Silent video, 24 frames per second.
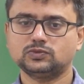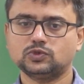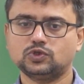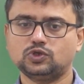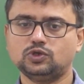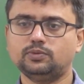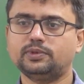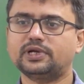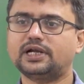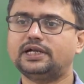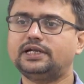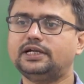
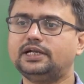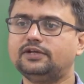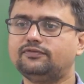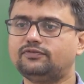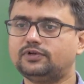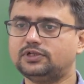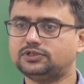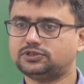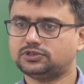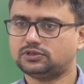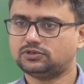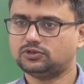You may get a
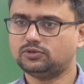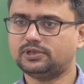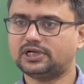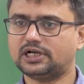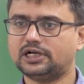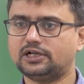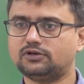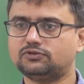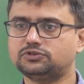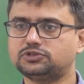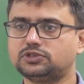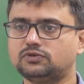definition, you may
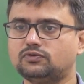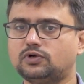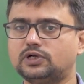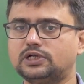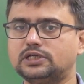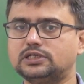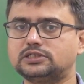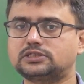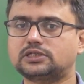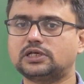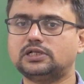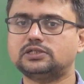get a question, what
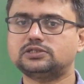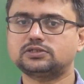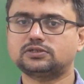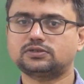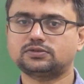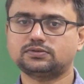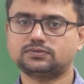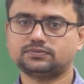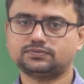is culture?